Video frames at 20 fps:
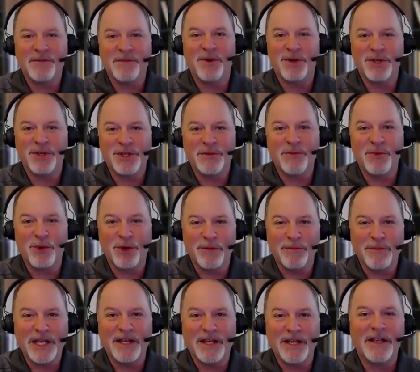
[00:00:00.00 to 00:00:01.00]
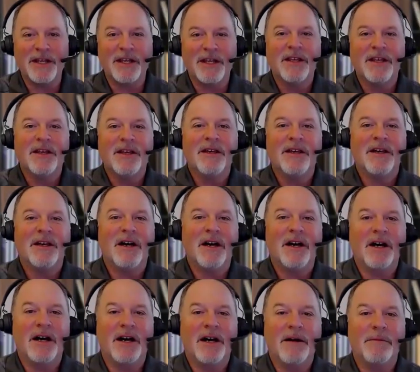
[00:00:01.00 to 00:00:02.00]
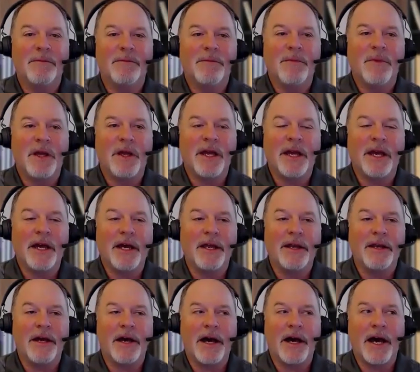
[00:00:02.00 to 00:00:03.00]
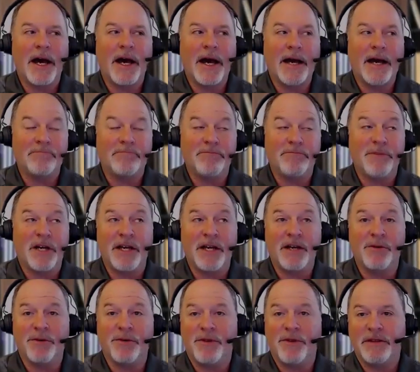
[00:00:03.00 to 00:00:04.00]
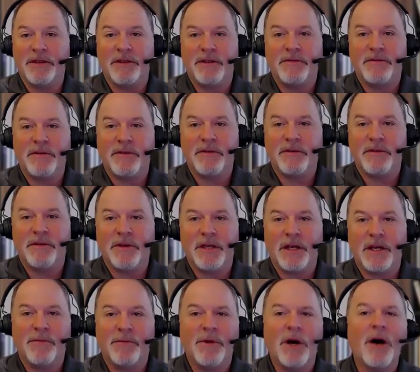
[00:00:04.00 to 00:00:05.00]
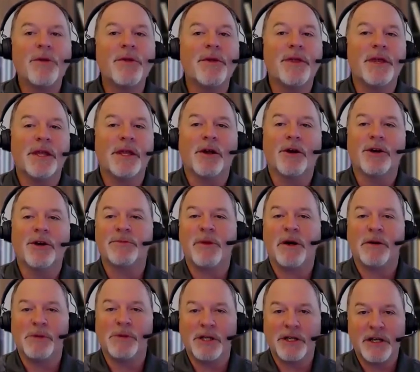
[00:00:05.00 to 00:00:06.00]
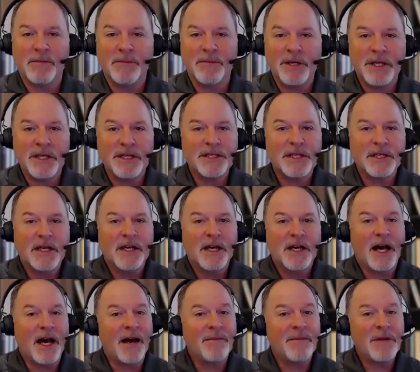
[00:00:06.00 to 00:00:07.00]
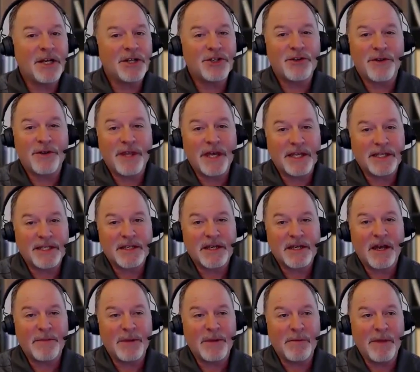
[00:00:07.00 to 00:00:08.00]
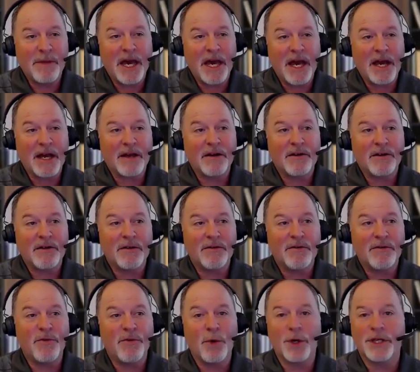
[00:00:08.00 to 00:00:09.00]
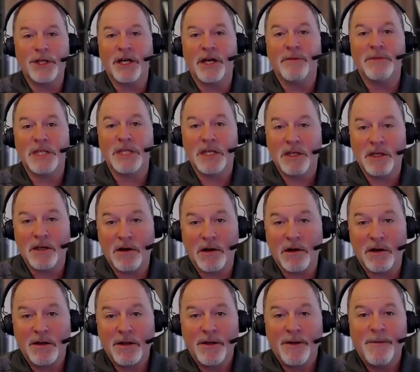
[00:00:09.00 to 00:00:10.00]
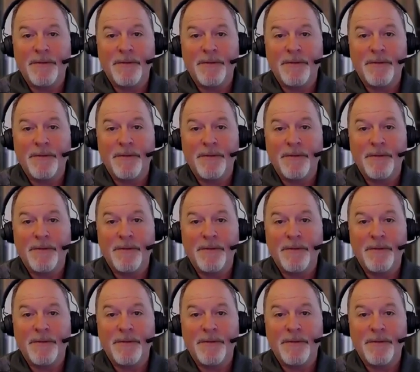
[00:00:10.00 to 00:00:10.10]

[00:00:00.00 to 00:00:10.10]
in-person board meeting. And I don't think, other than large public companies, I'm not sure that's coming back 4 times a year.